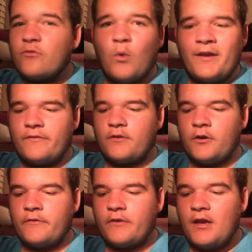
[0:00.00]
white
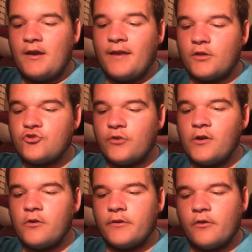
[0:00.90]
skirts, and the
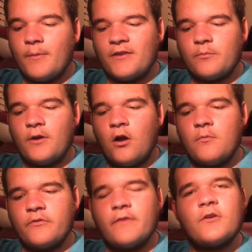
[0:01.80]
trailer reminds me
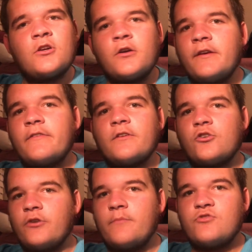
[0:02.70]
almost of a cookies and
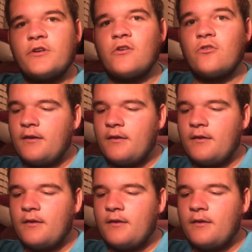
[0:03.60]
cream trailer.